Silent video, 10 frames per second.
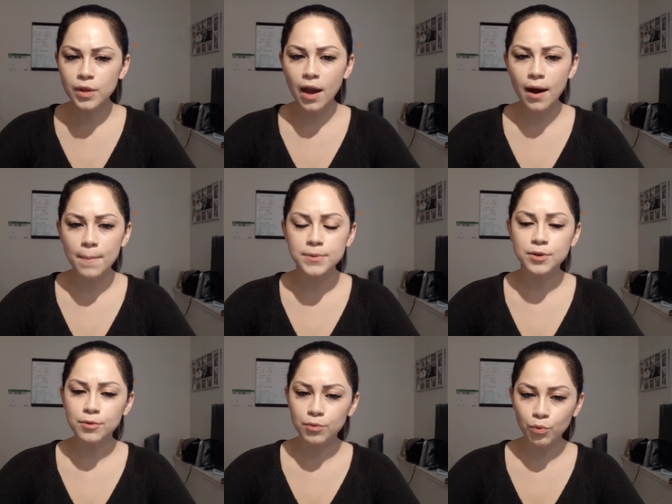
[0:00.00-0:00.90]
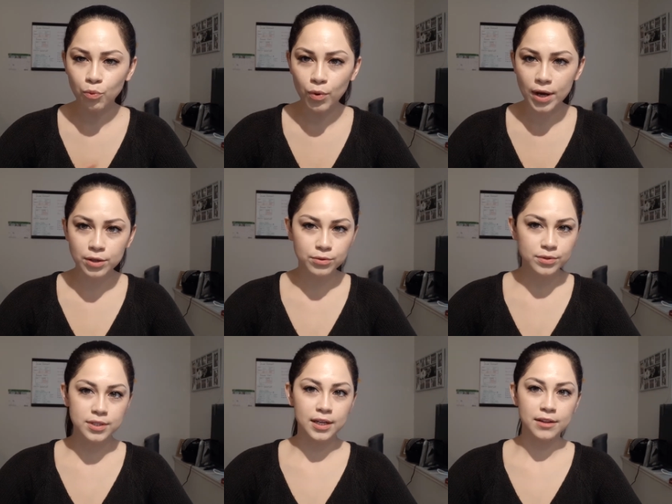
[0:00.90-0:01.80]
Um, so what you'll
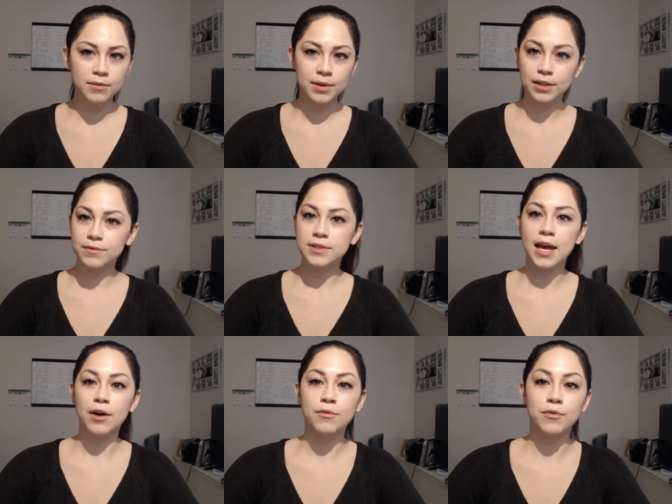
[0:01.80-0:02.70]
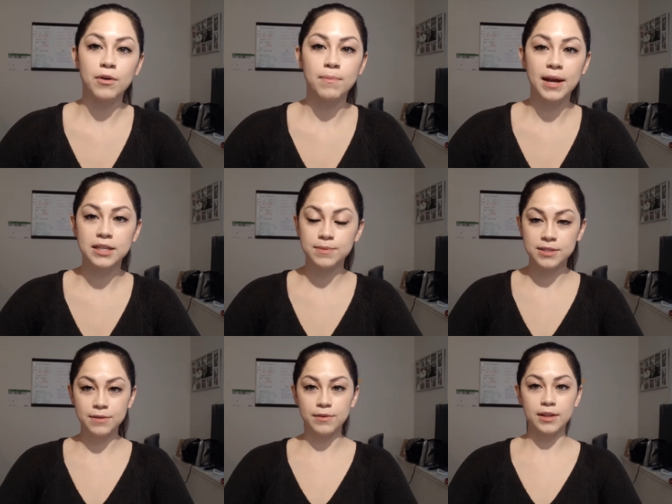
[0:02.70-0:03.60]
see on the bill of sale for a bike
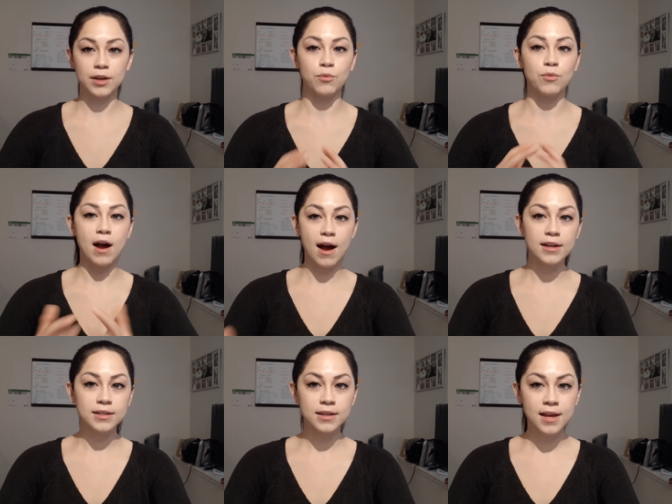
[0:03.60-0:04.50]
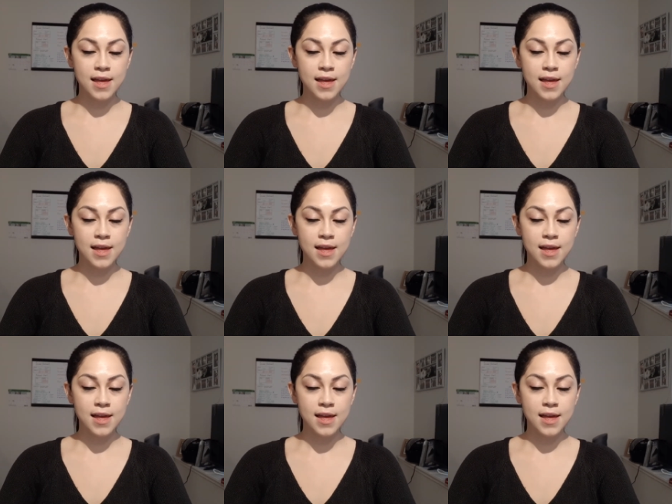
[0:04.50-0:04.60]
specifically, and what I